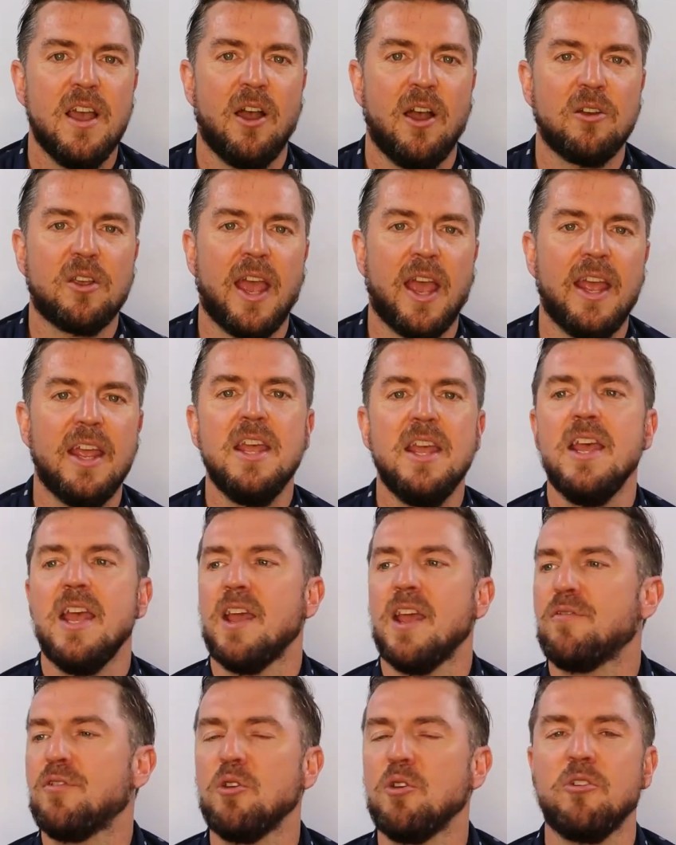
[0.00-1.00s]
Okay?
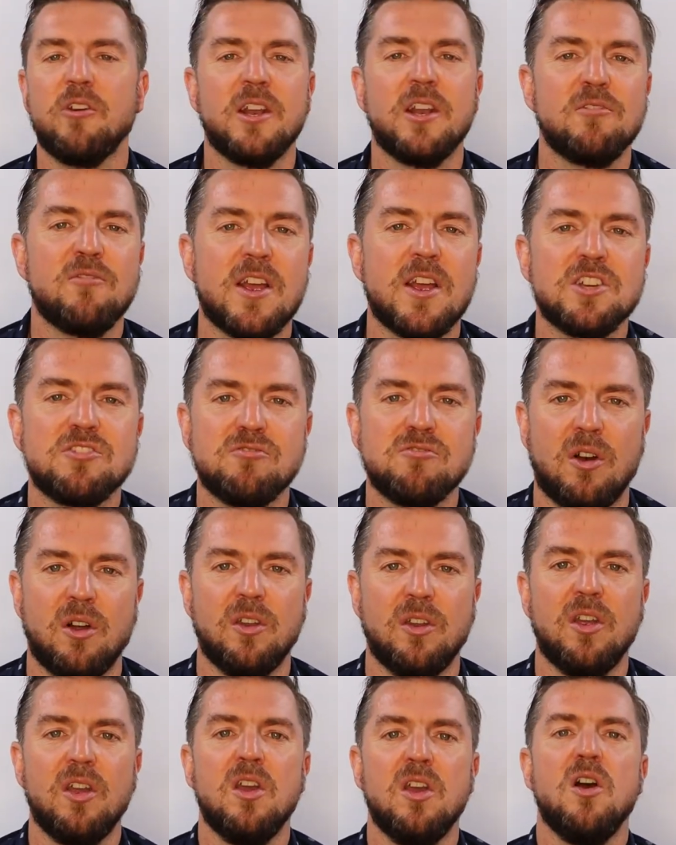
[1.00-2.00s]
If you were in a
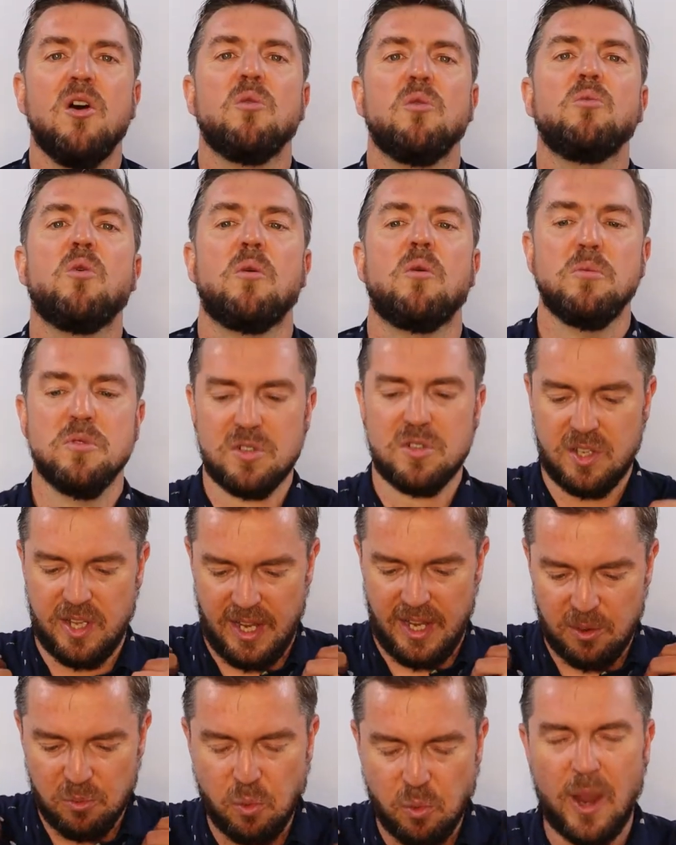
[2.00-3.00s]
restaurant, what was
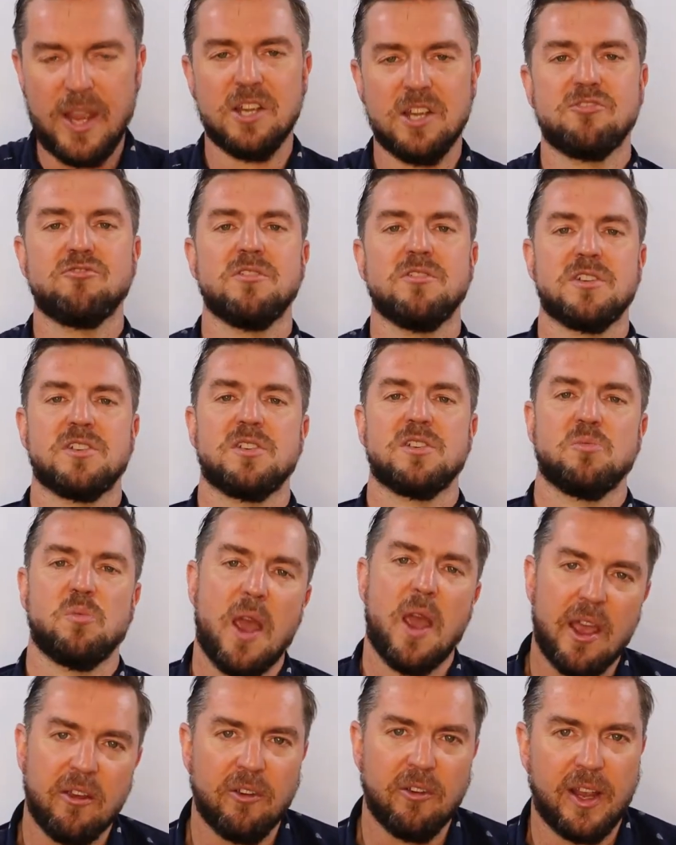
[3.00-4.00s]
the waitress
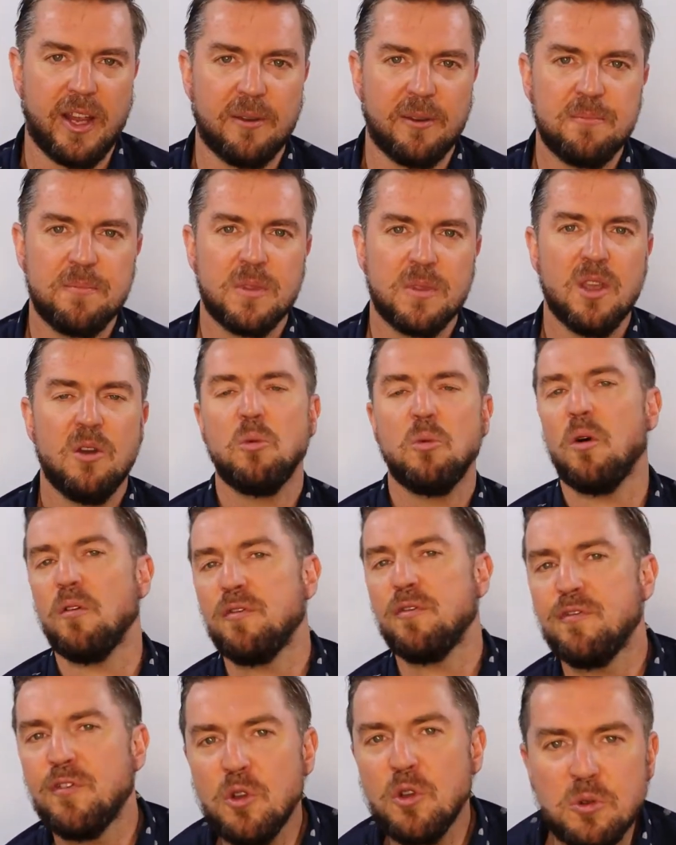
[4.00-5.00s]
wearing? What
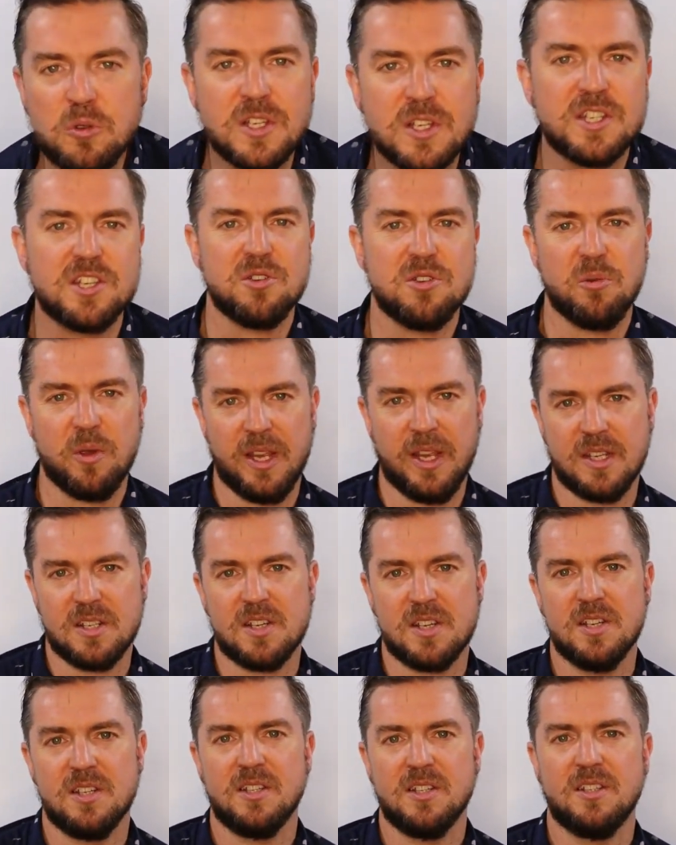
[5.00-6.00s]
food did you eat?